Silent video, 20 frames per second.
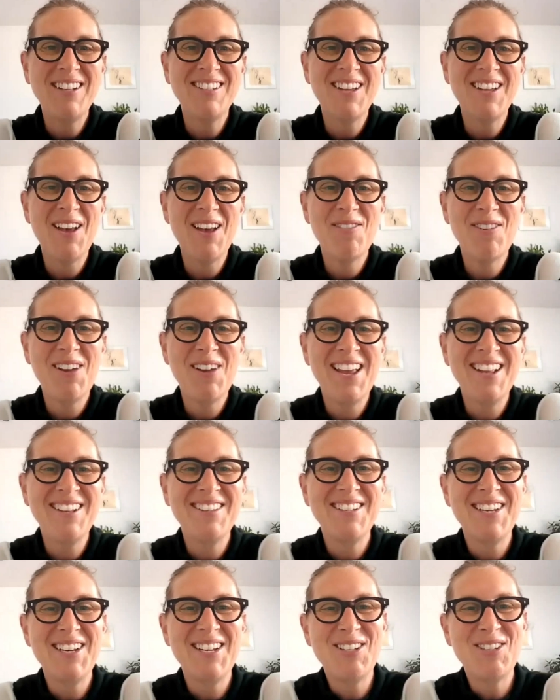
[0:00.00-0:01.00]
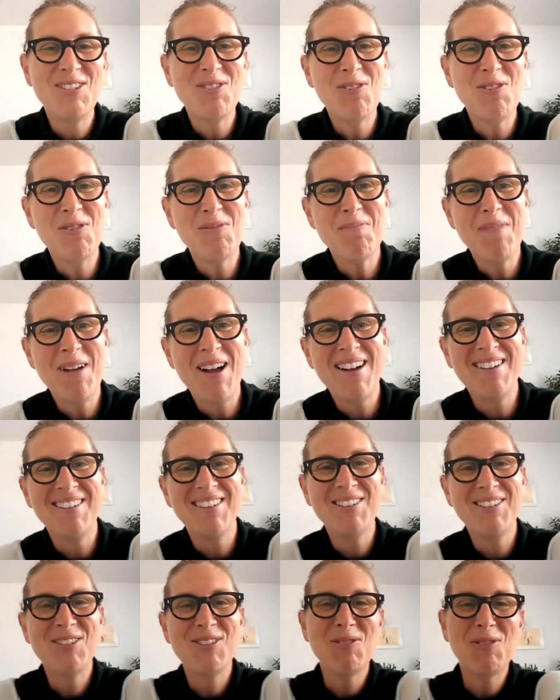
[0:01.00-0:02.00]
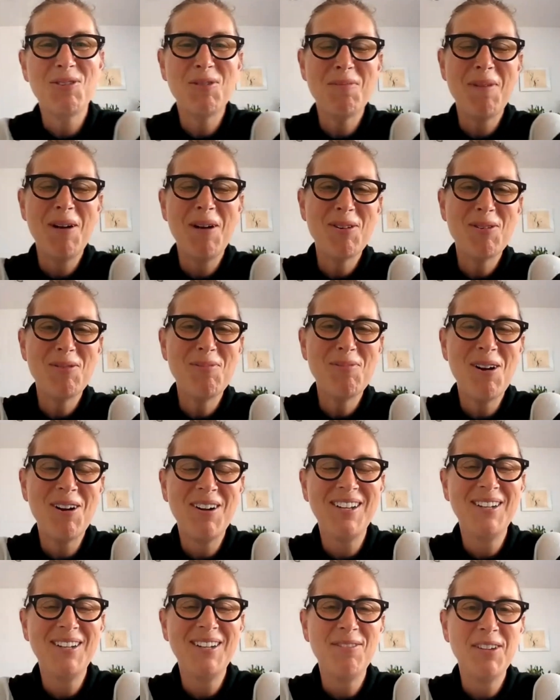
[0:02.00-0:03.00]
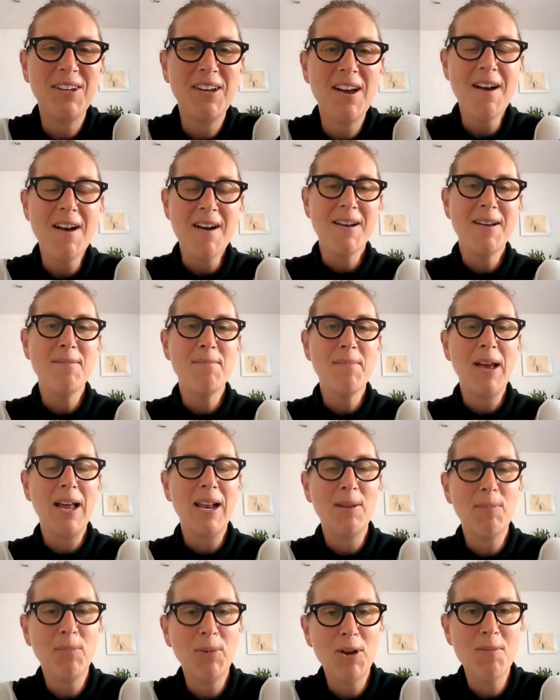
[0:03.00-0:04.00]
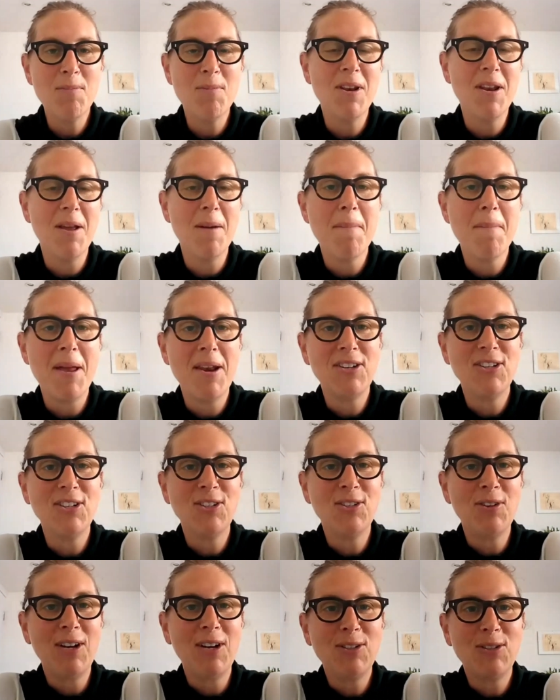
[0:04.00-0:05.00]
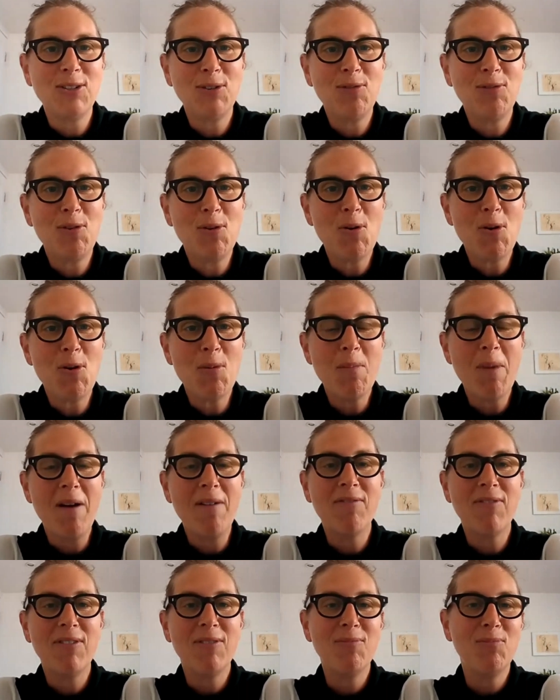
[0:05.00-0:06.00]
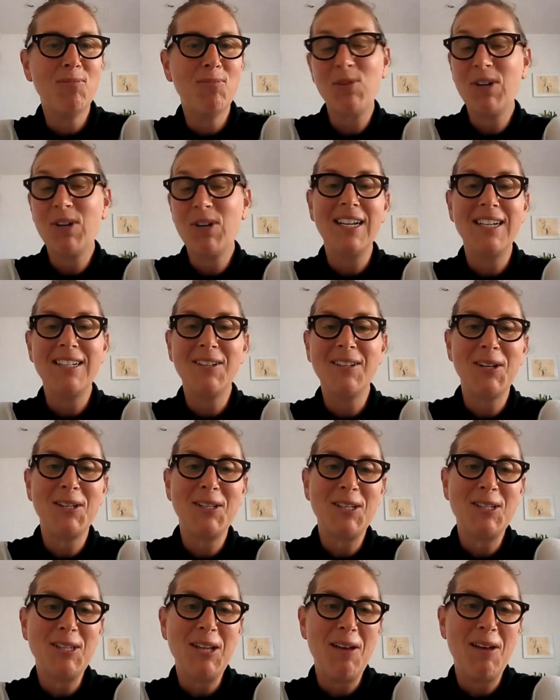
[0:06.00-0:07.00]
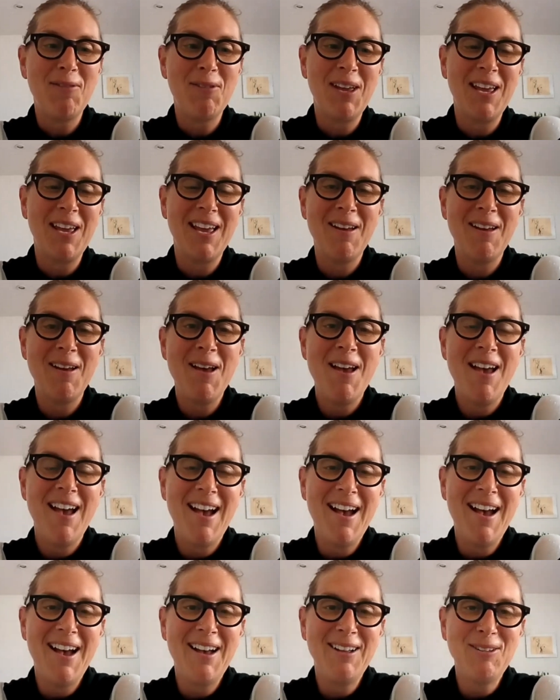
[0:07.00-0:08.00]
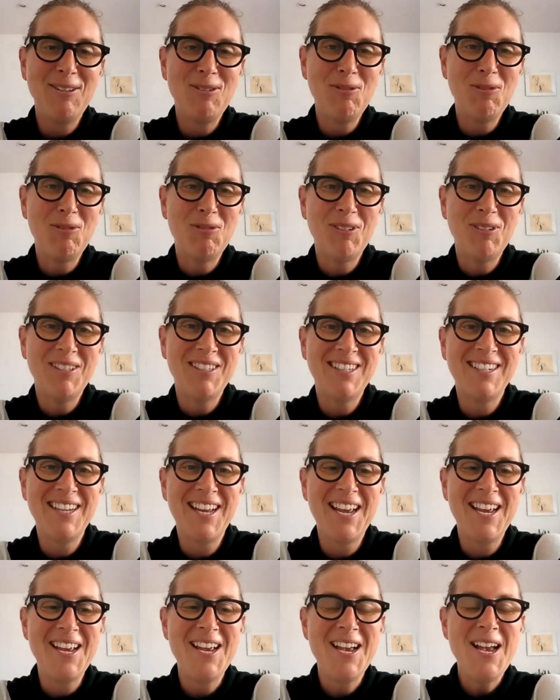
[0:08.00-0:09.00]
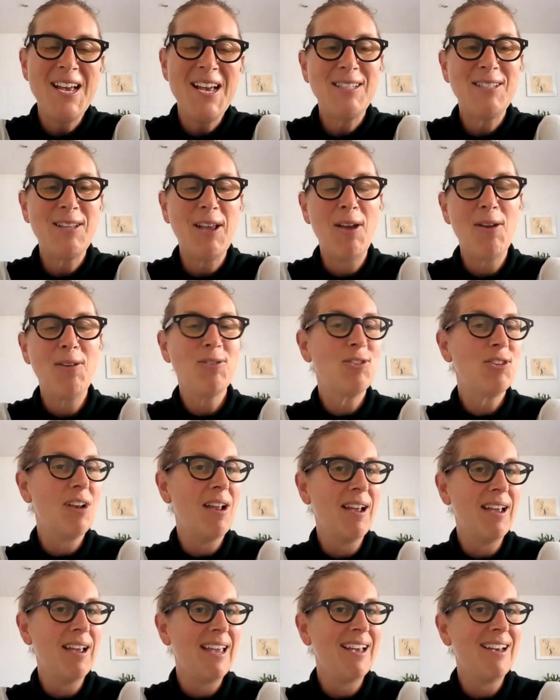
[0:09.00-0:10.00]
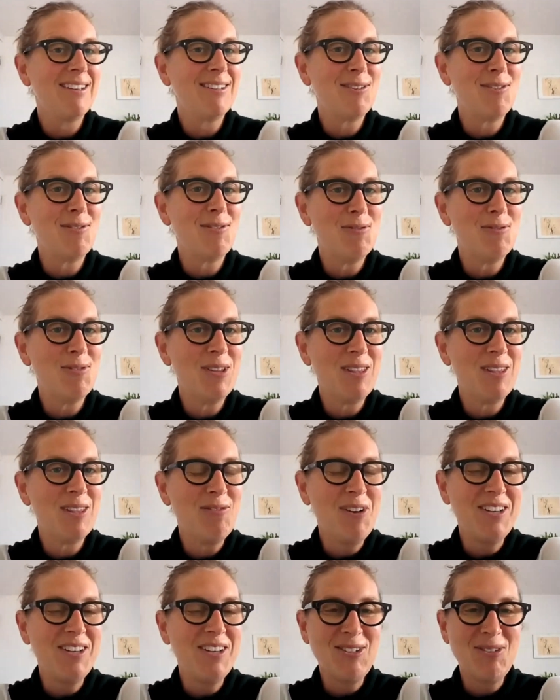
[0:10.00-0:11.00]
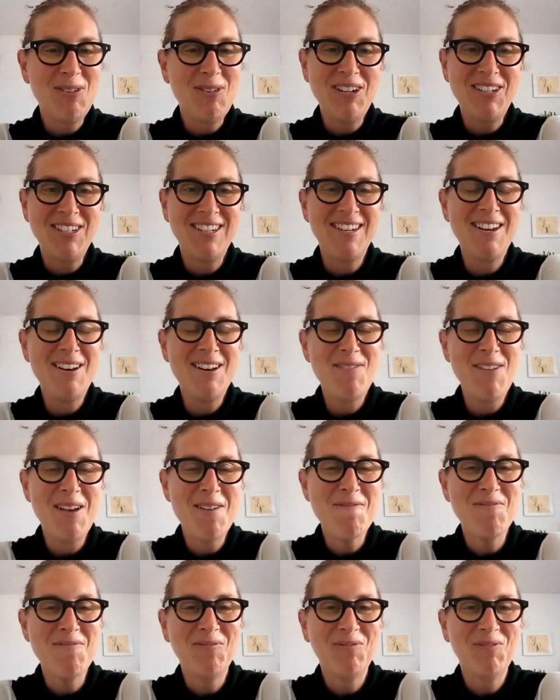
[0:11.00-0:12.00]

great to have you here today to talk about your work, Olivia. I'm Ellen Broom, and I'm Managing Director of Core and BAF. I'm really excited to have you here to talk to us today. So, shall I kick us off with the first question, Olivia?